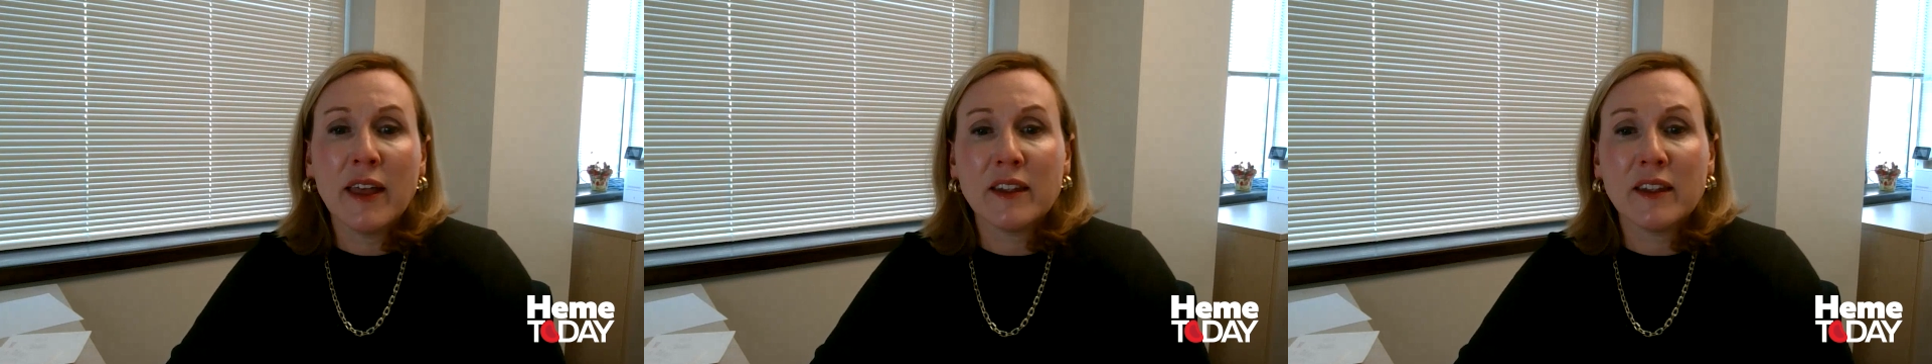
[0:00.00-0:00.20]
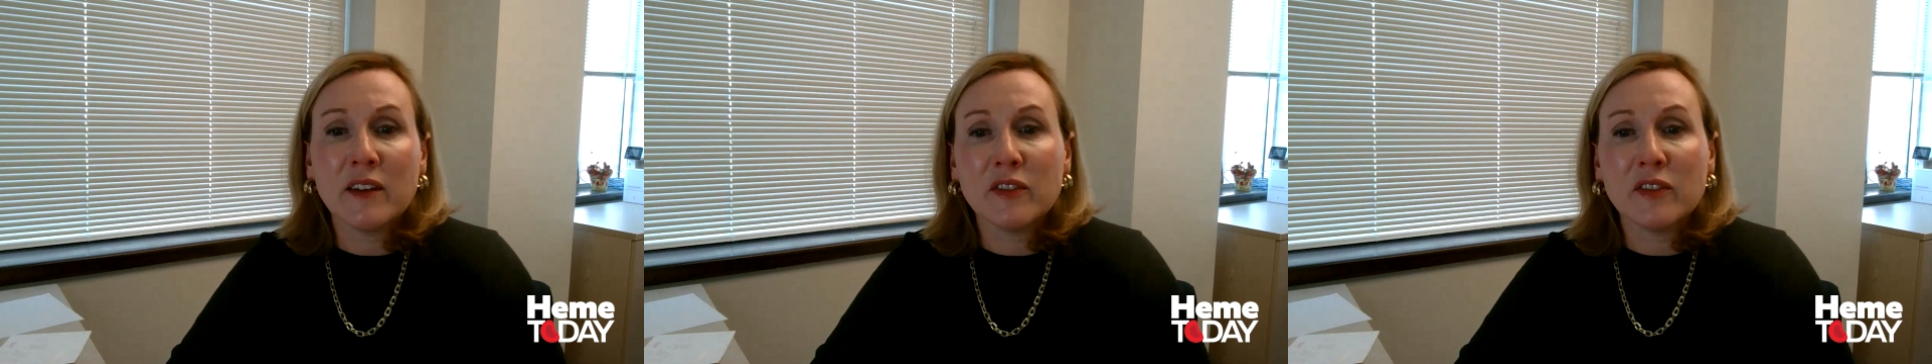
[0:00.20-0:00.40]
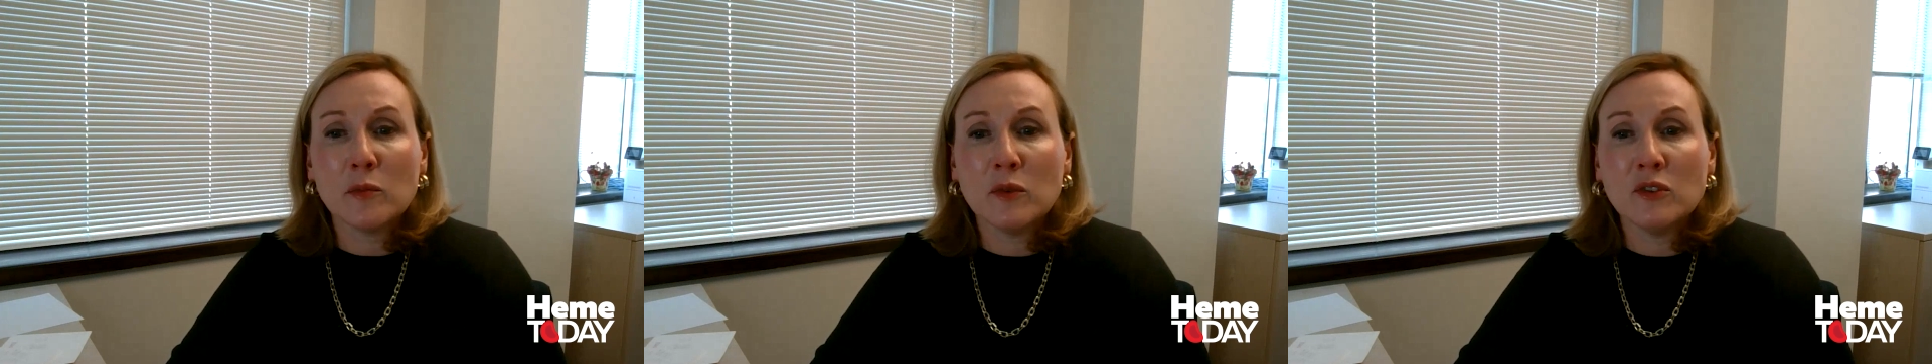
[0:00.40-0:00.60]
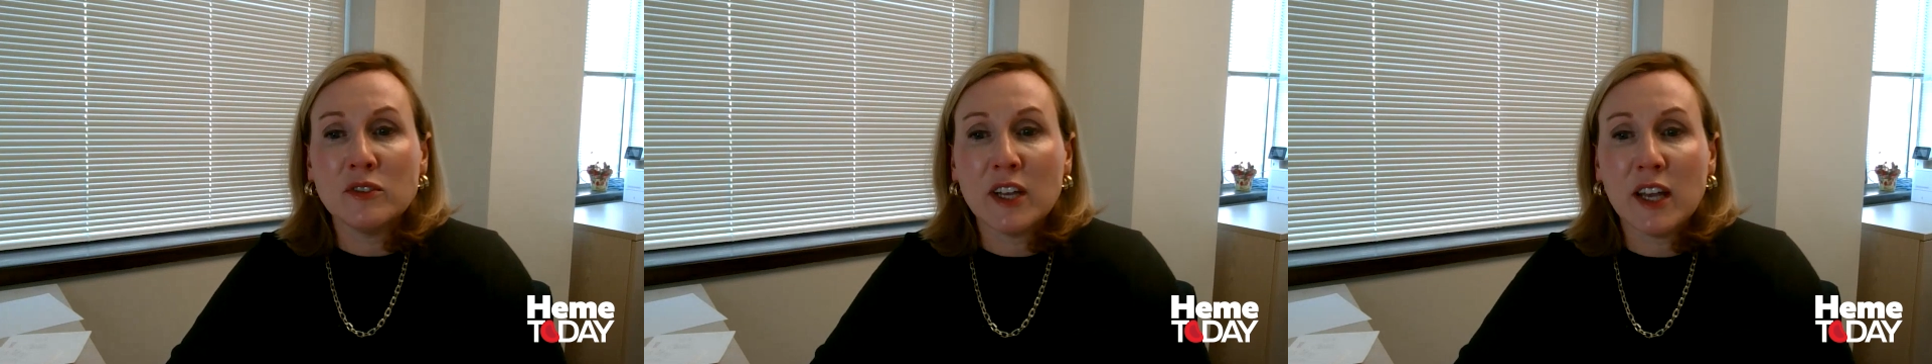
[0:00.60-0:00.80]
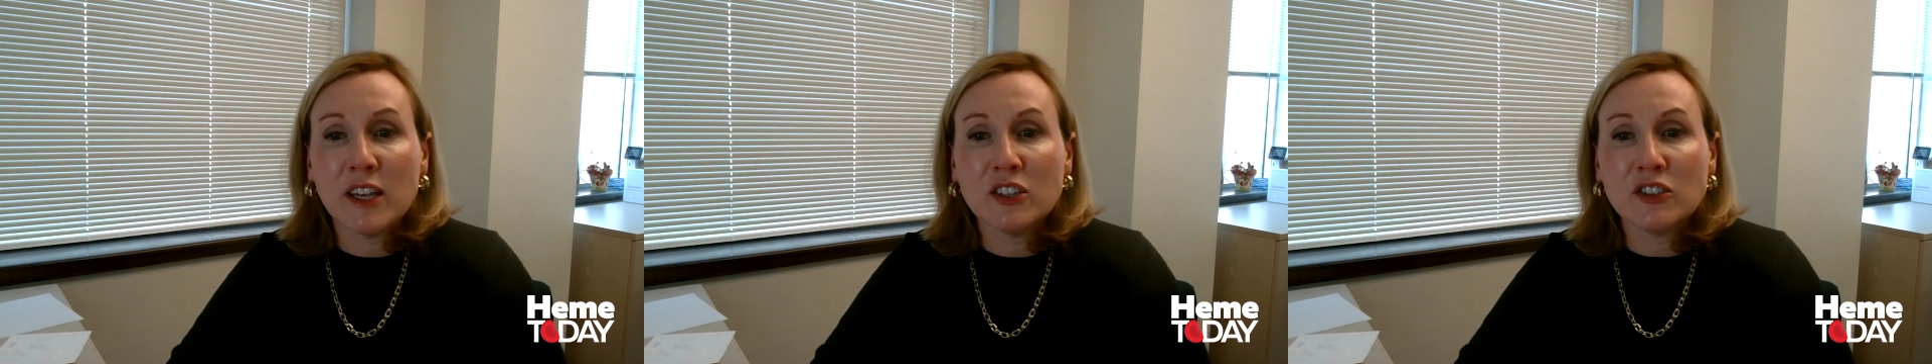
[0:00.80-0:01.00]
that if the
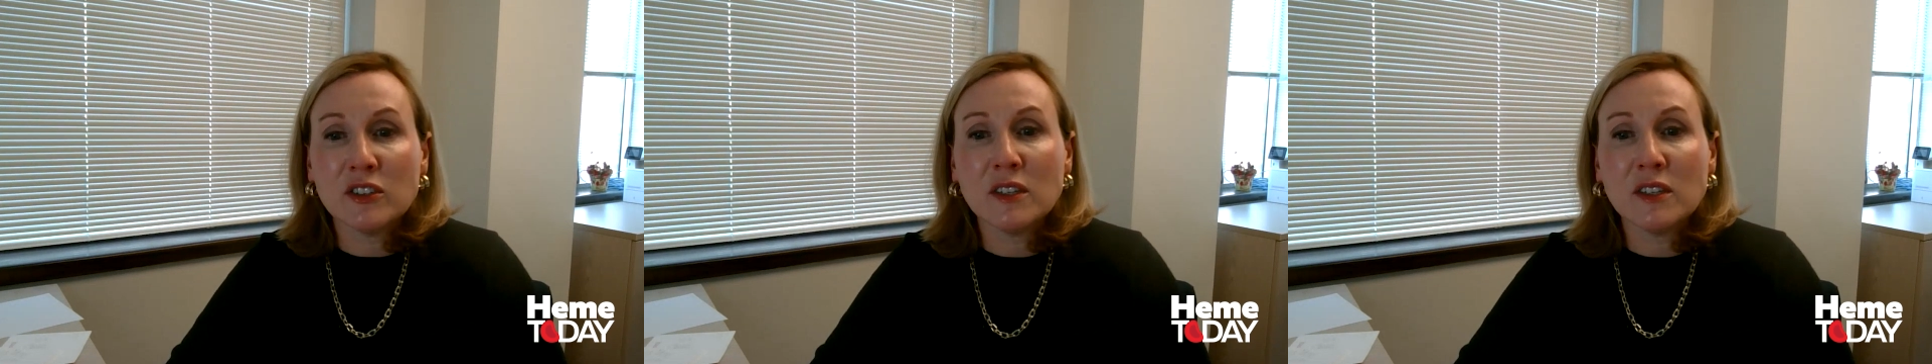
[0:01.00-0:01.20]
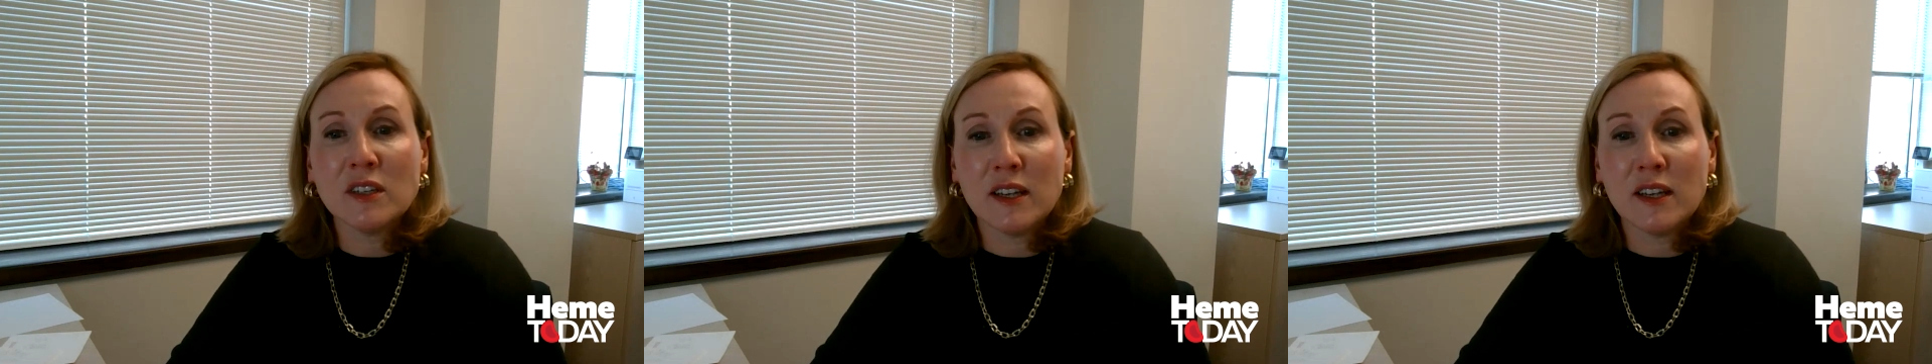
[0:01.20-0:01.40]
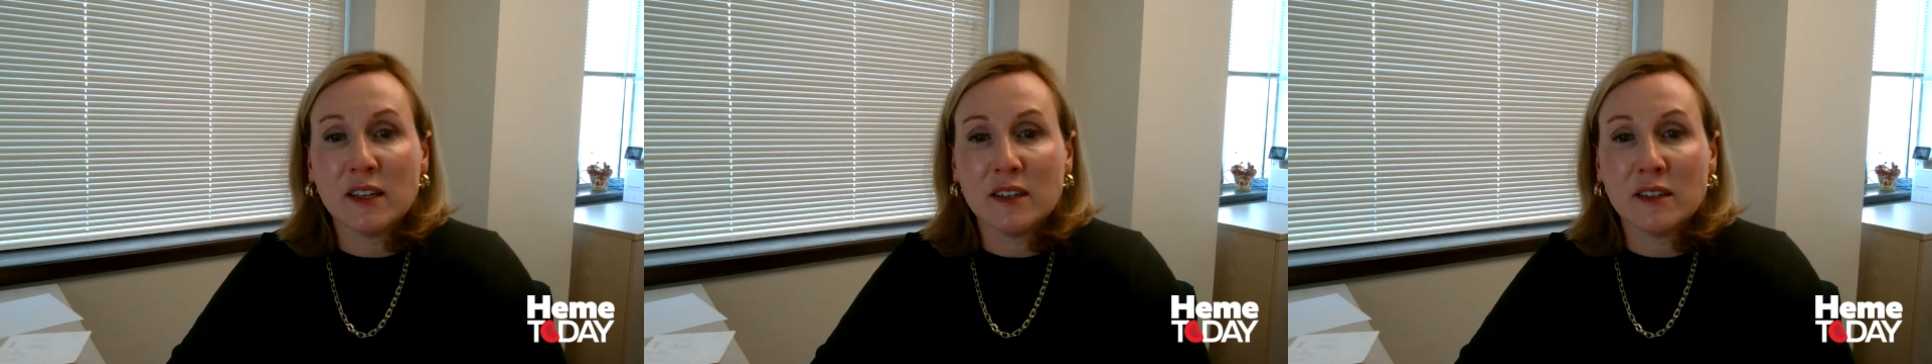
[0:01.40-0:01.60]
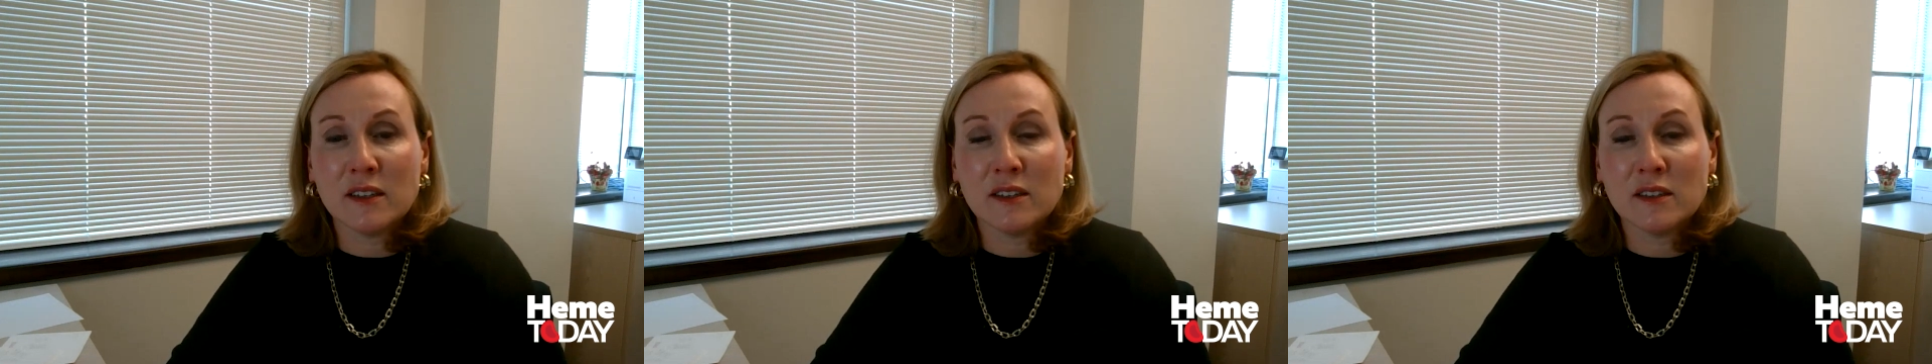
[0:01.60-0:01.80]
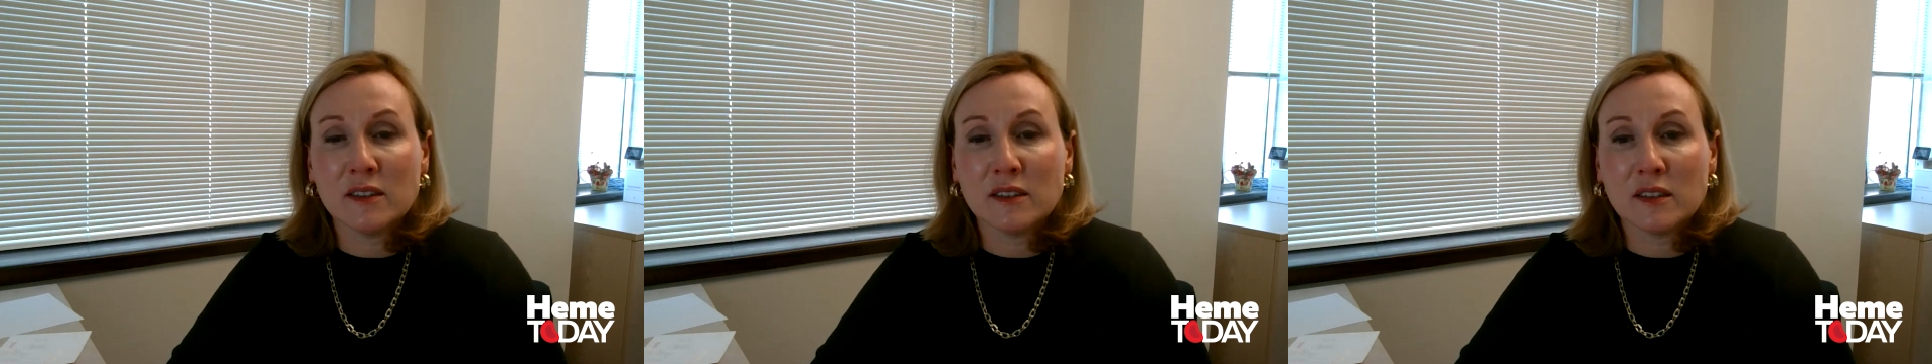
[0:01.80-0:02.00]
mutation
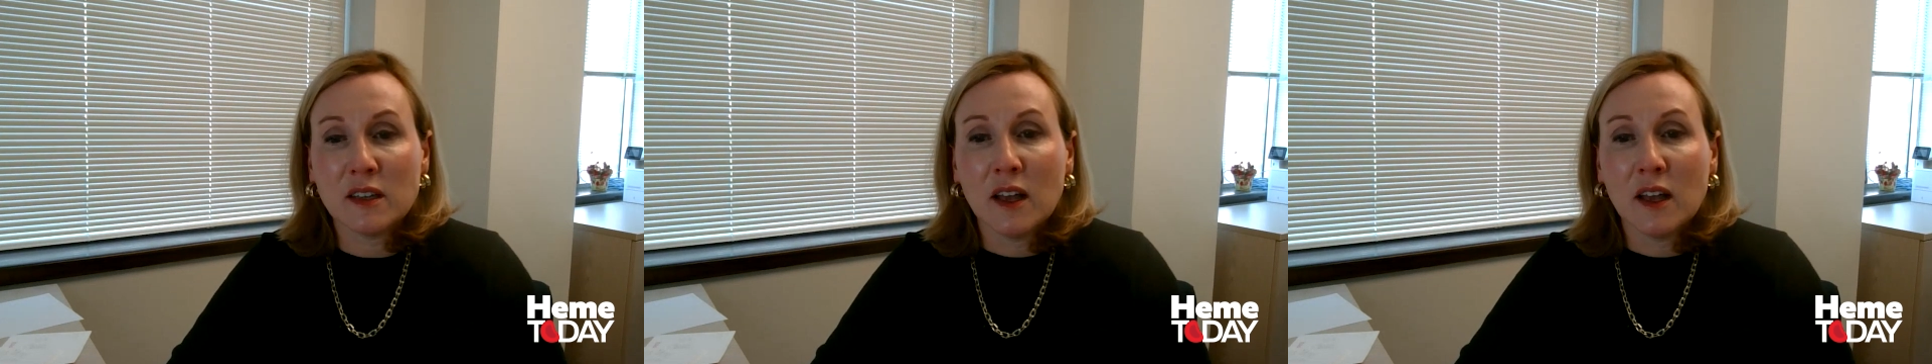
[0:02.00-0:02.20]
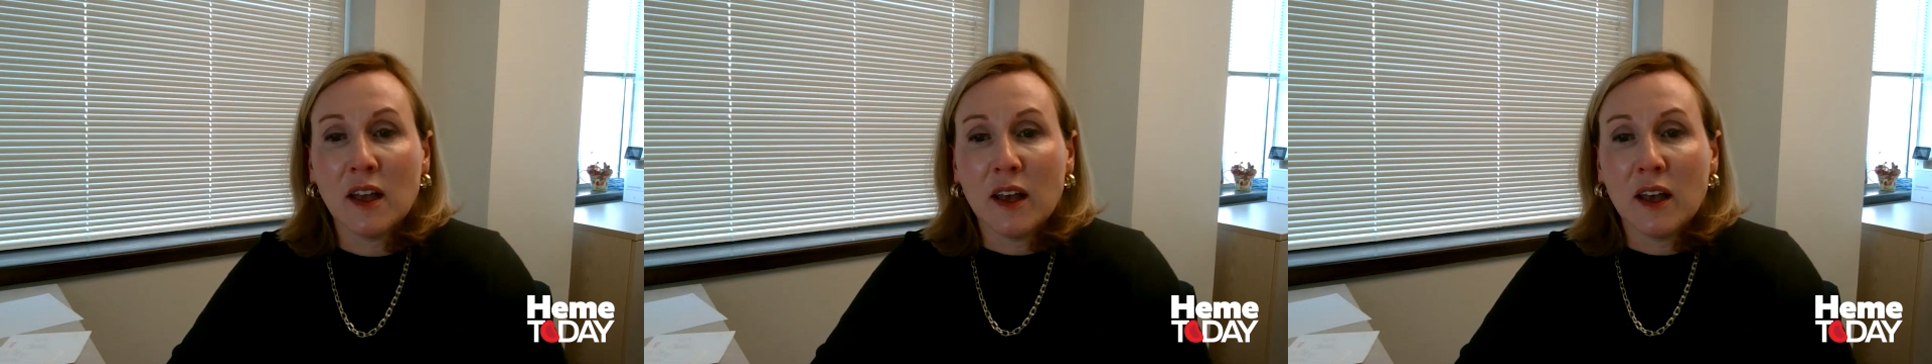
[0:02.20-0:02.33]
is